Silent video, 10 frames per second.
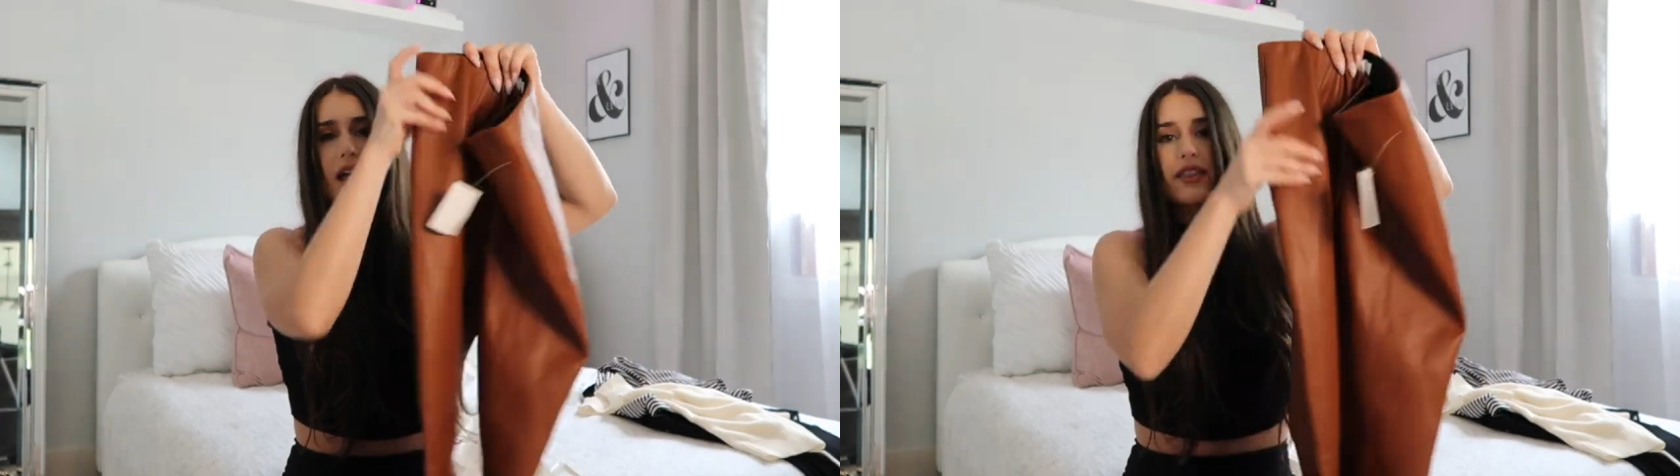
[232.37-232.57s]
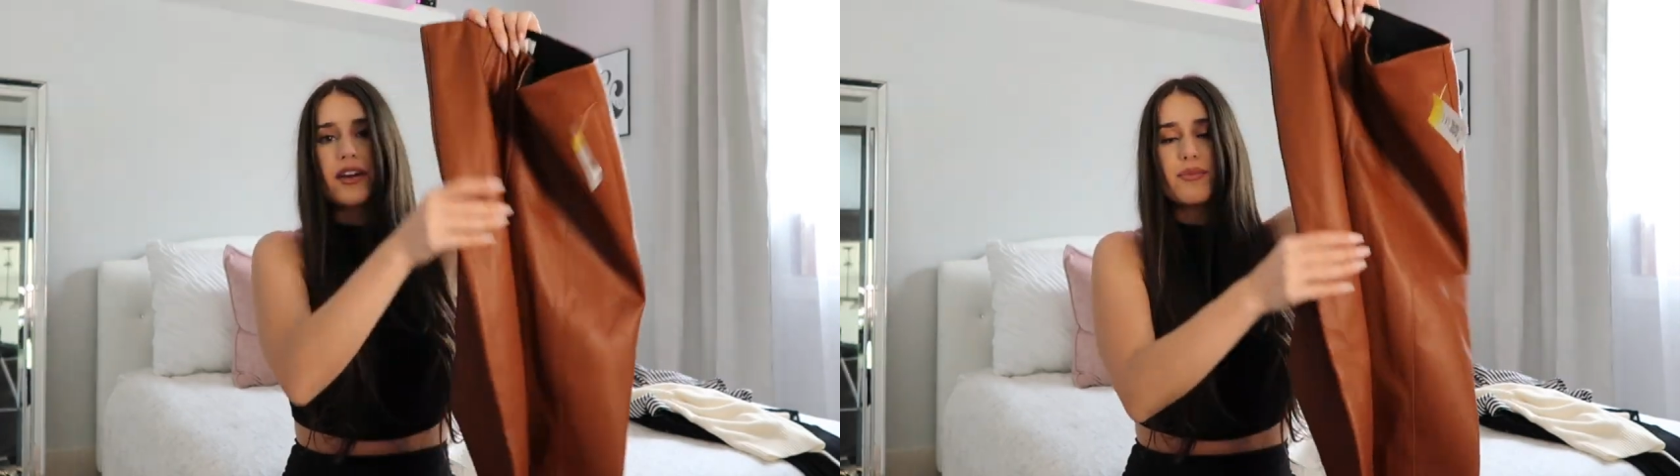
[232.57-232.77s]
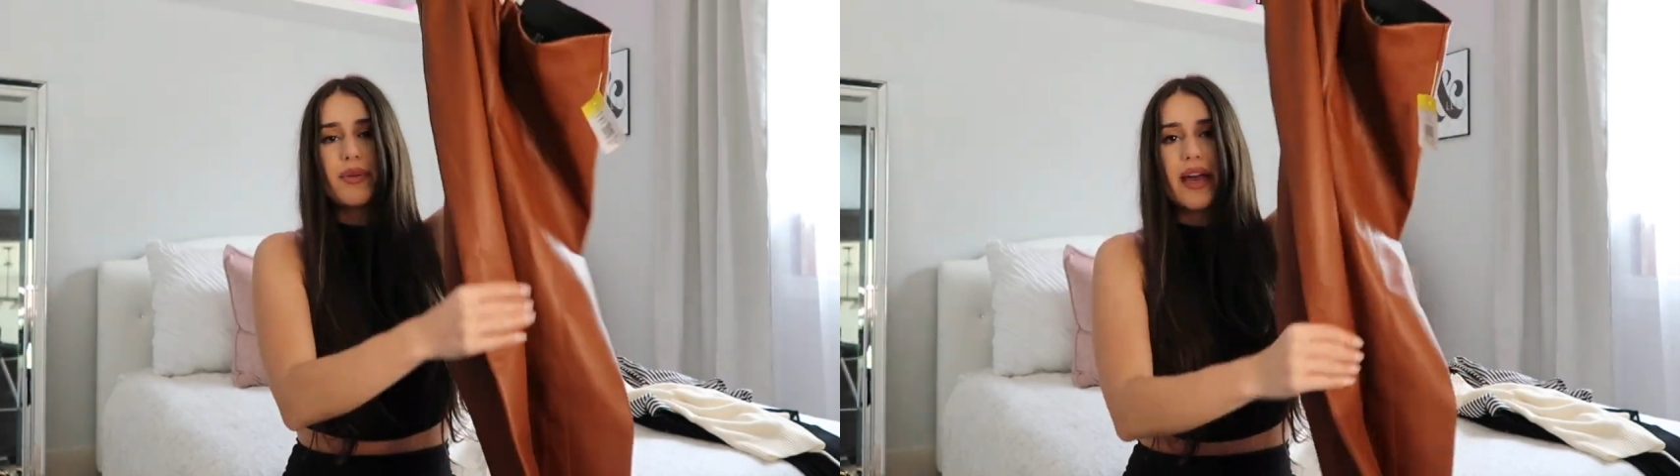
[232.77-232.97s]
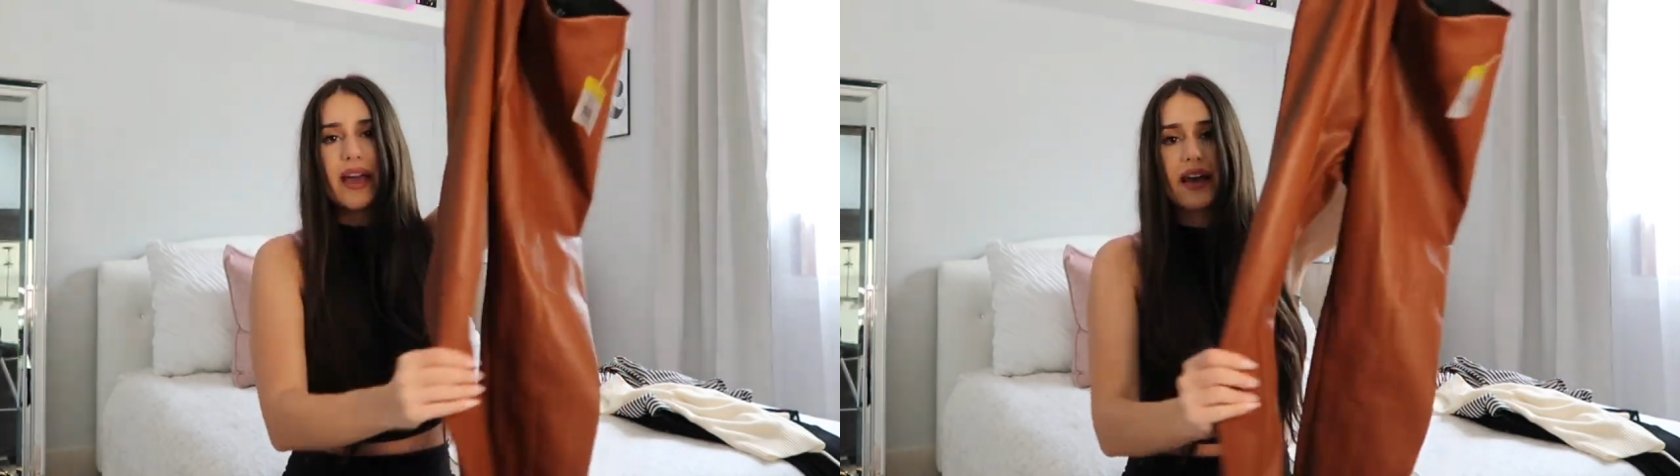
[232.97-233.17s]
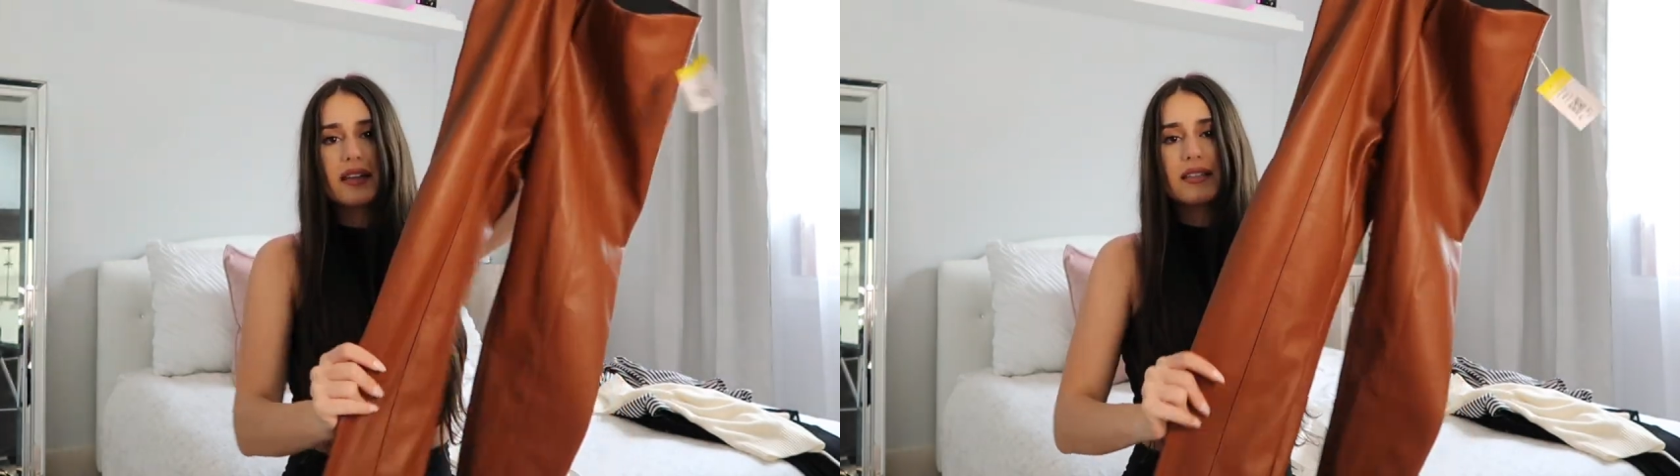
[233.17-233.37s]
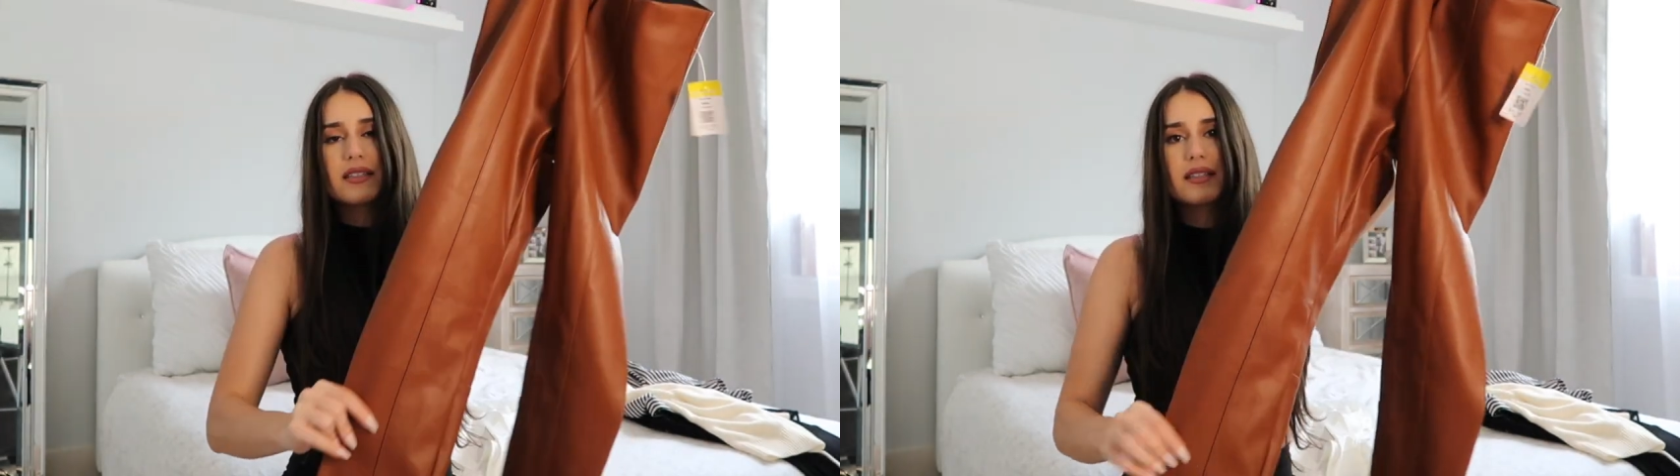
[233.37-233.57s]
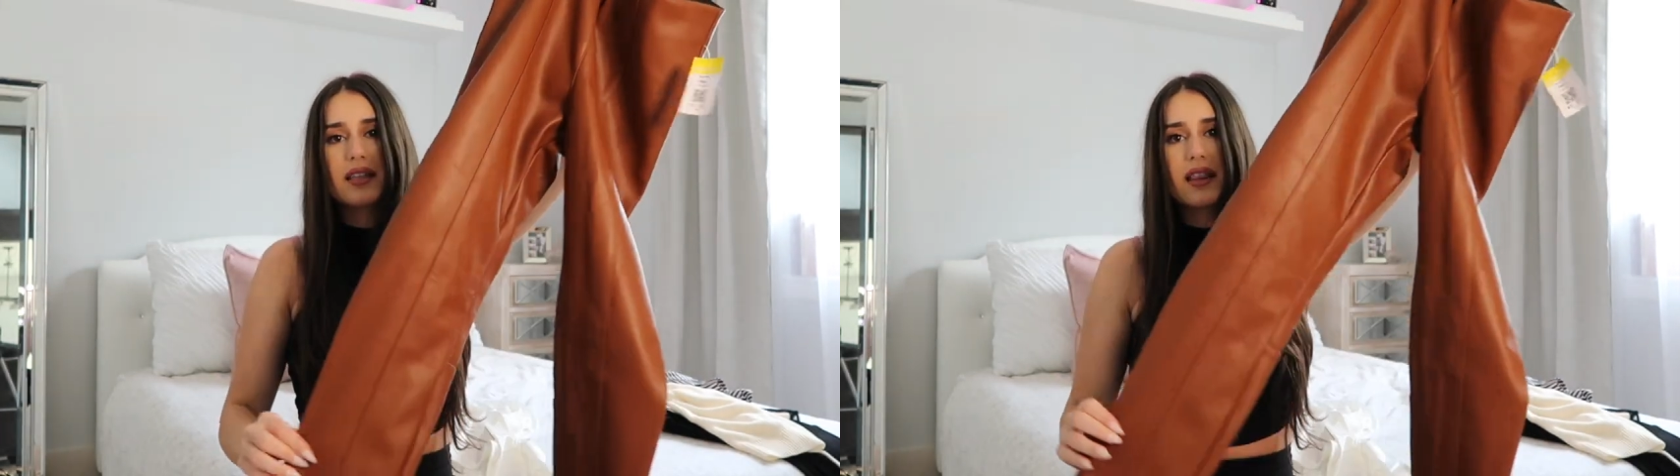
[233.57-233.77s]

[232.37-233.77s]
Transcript: leather pants